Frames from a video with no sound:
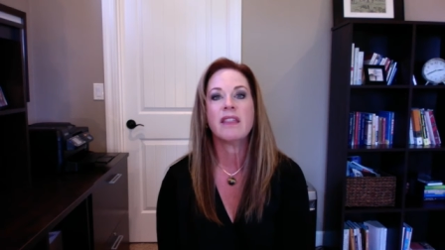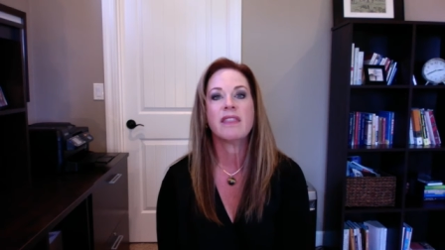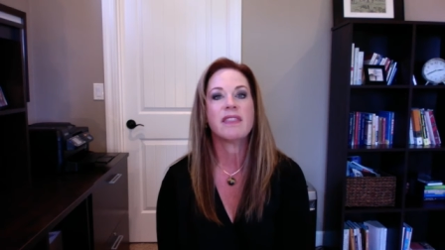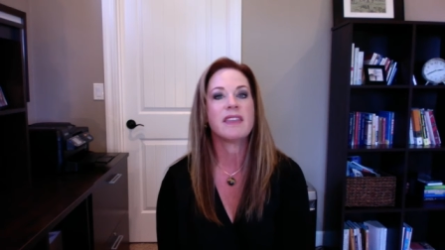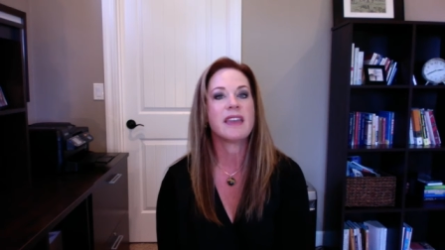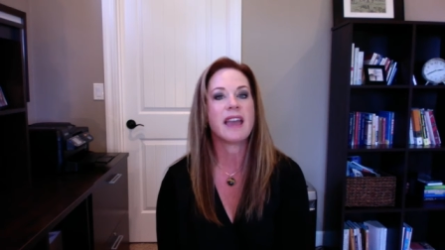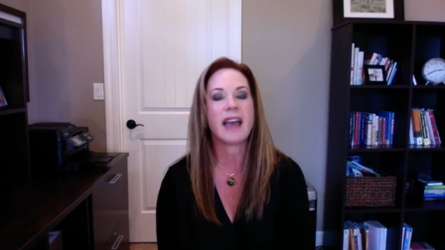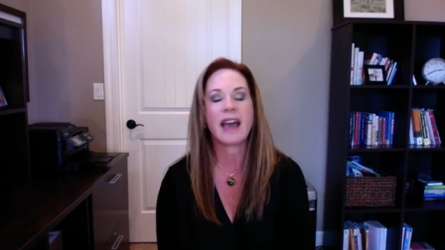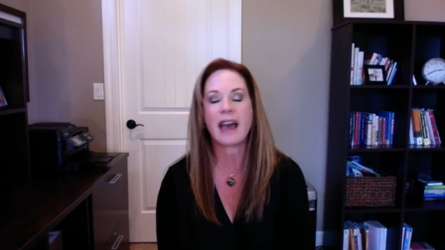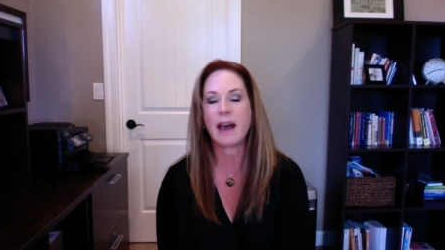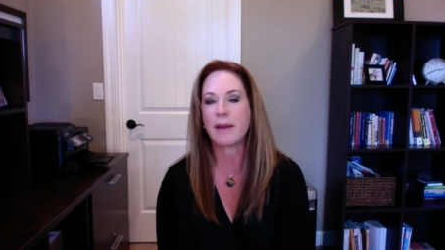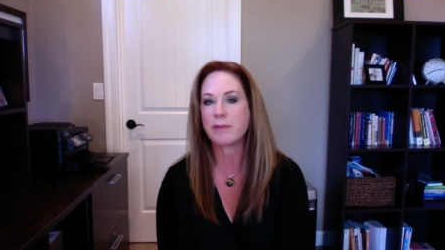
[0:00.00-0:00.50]

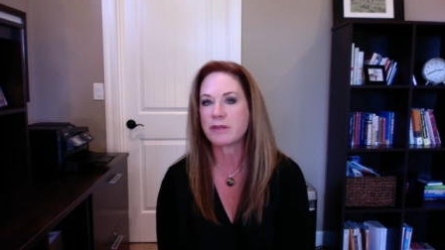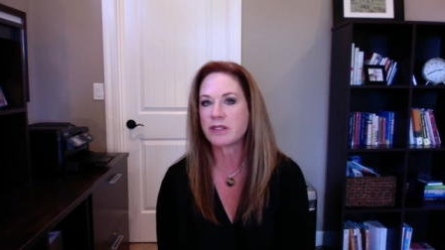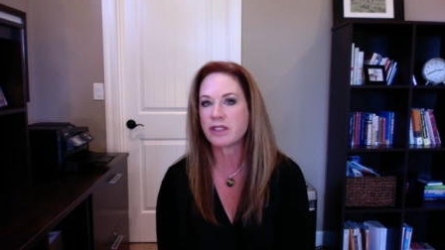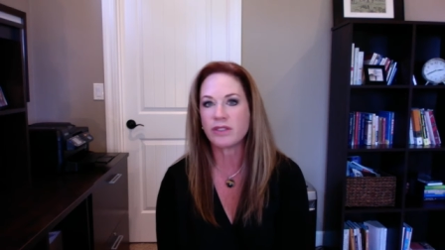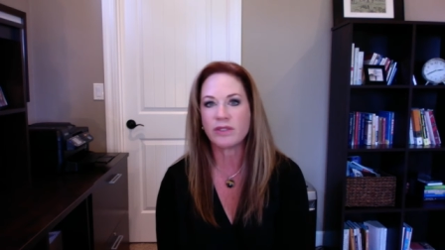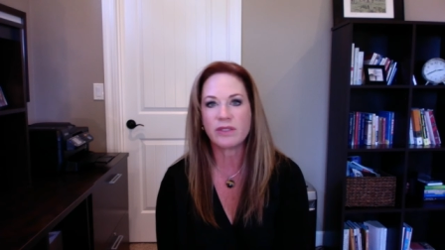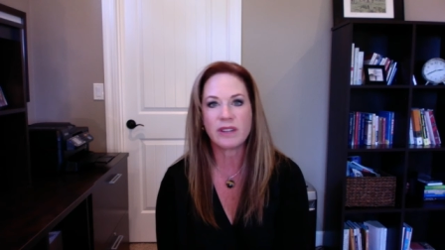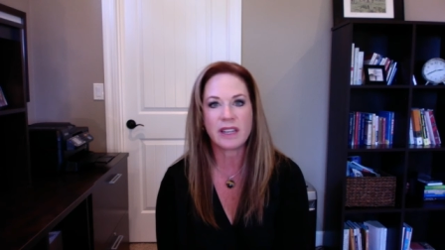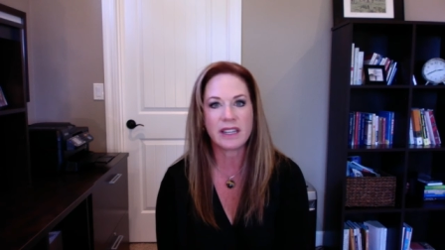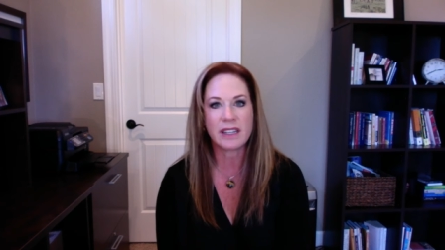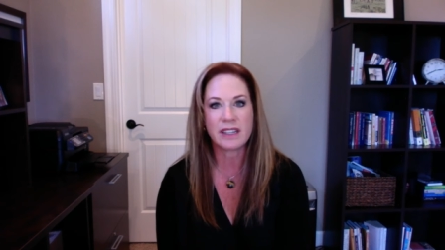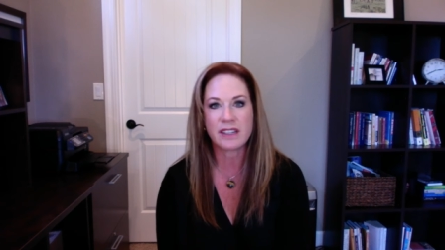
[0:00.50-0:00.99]
the
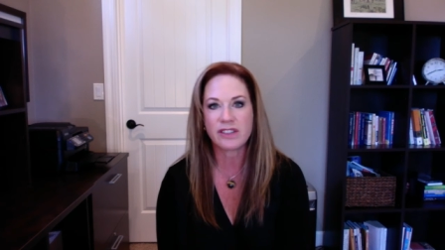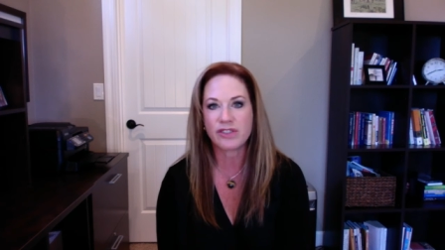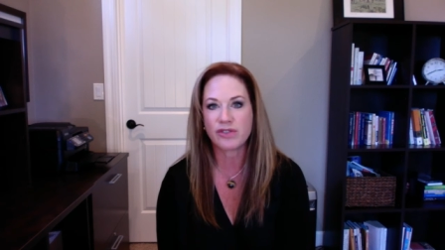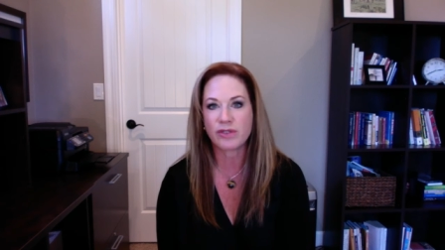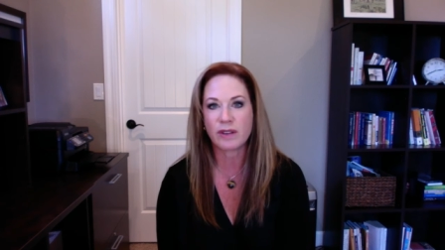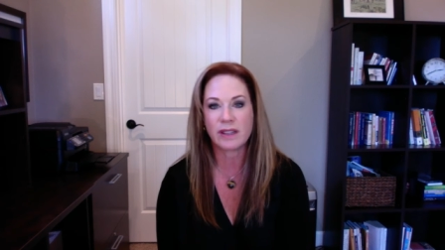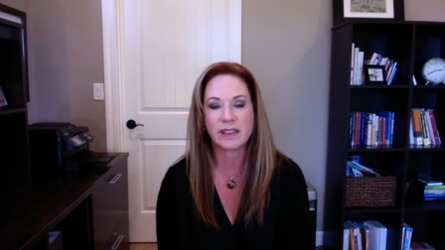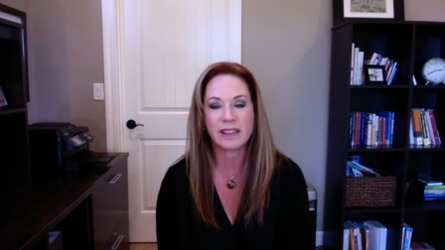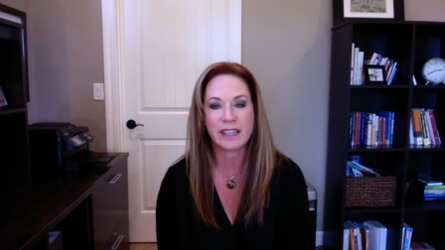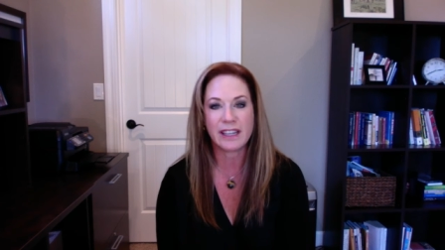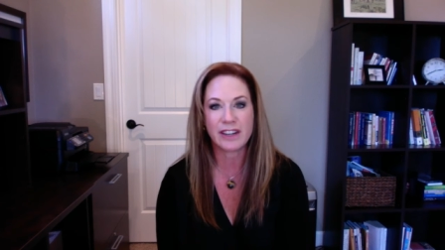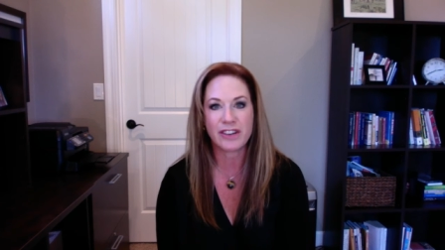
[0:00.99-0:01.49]
absolute
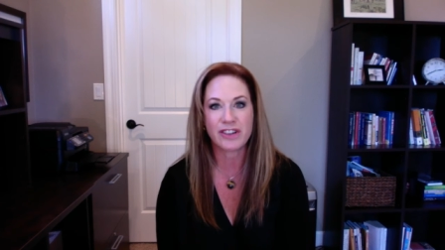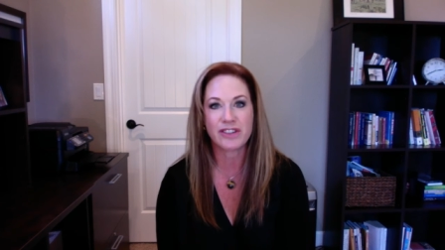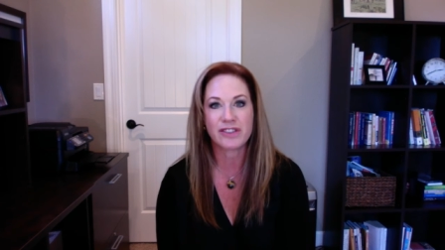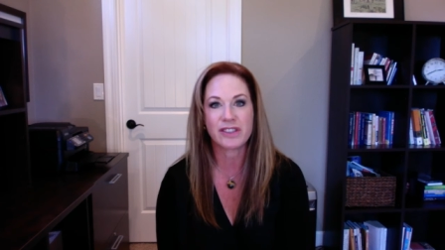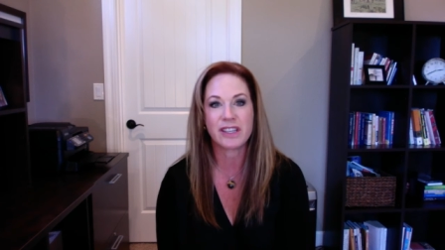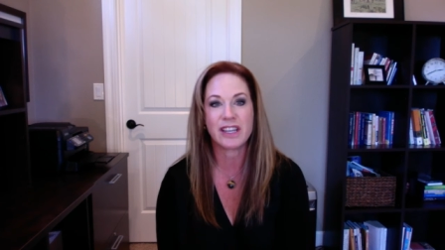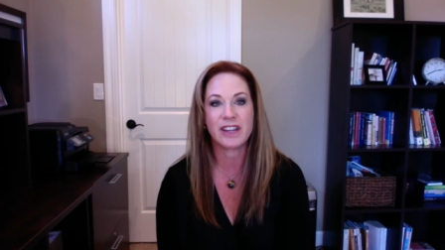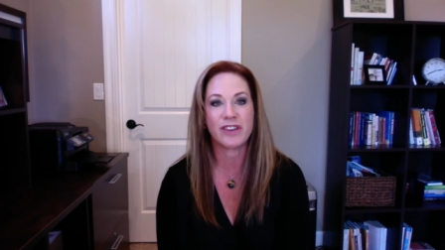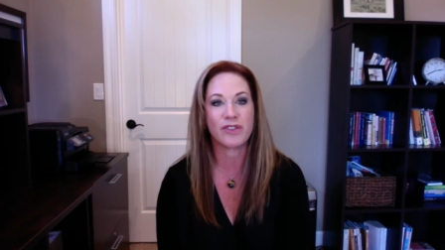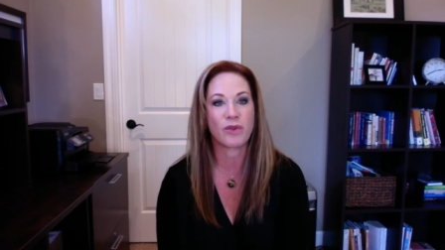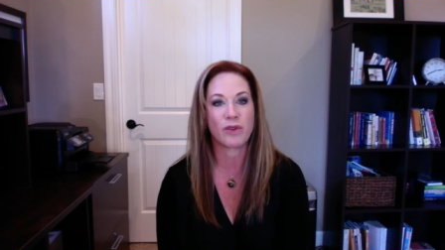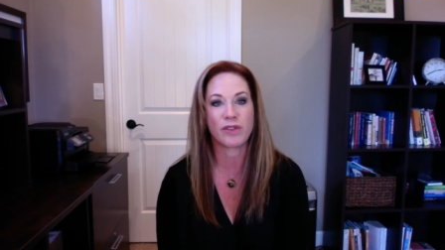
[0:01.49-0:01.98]
industry leaders
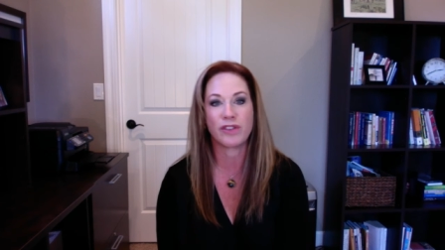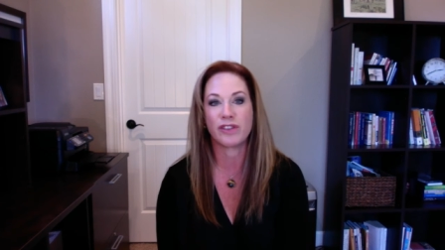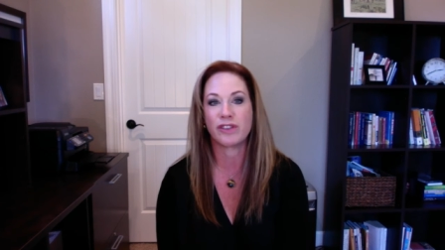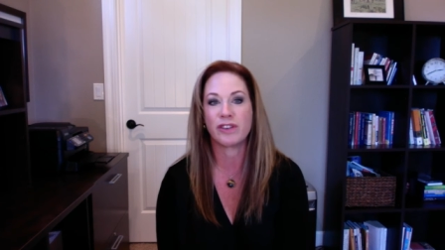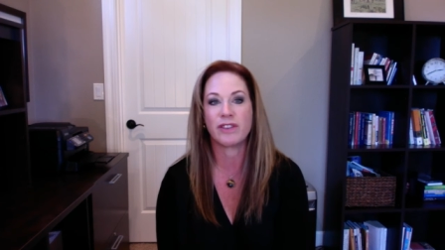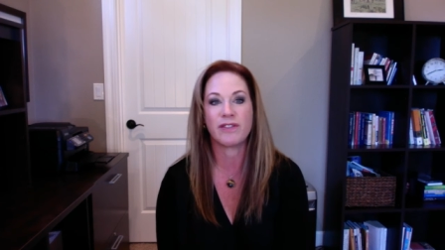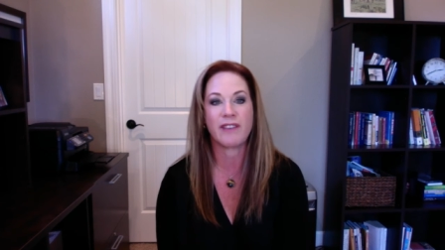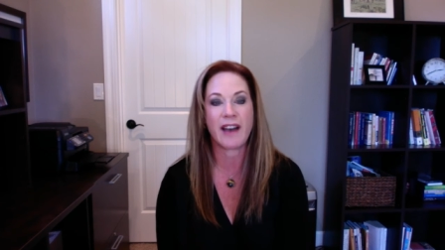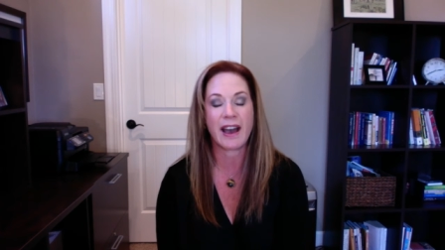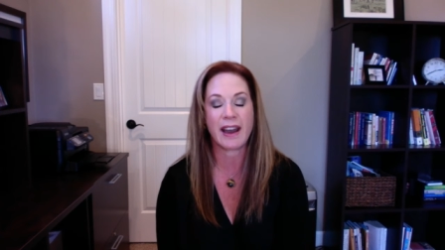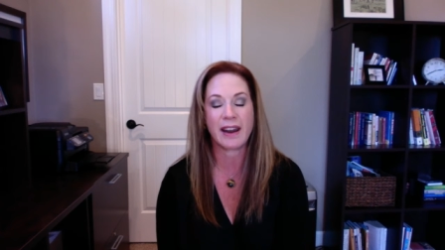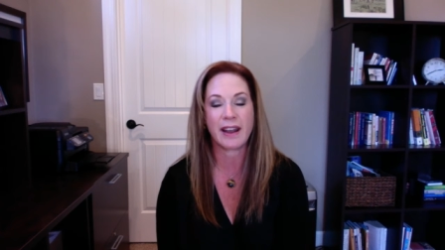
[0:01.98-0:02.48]
in Northern
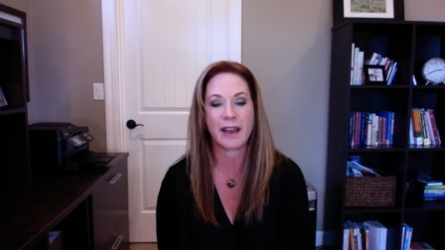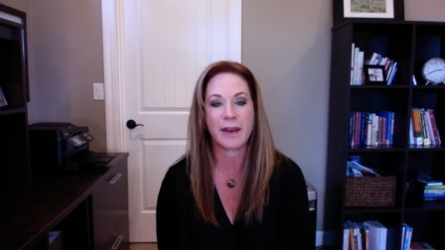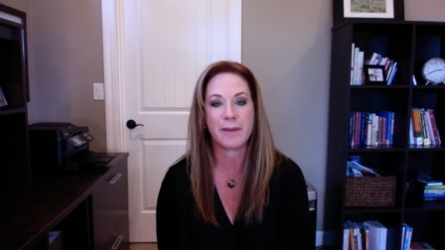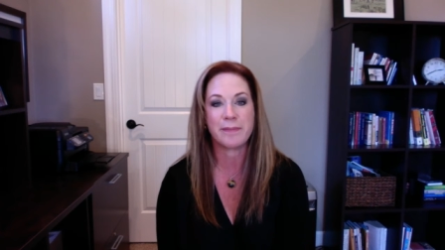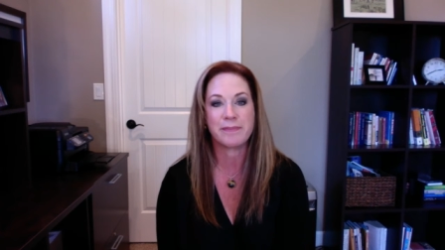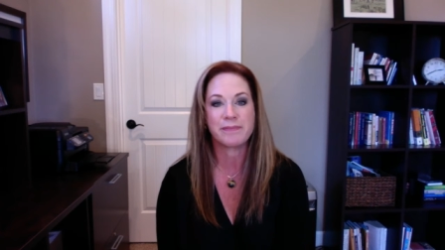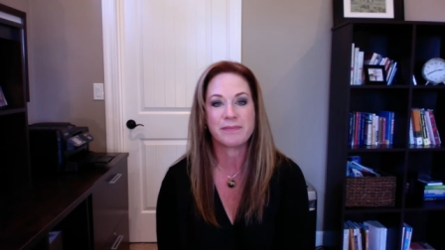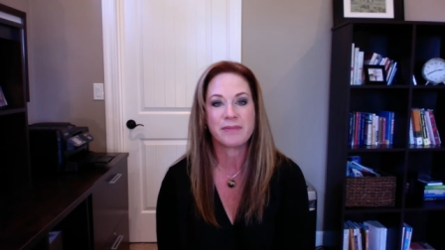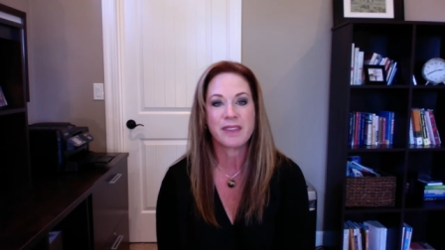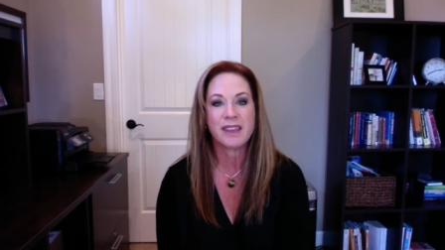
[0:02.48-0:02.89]
Nevada.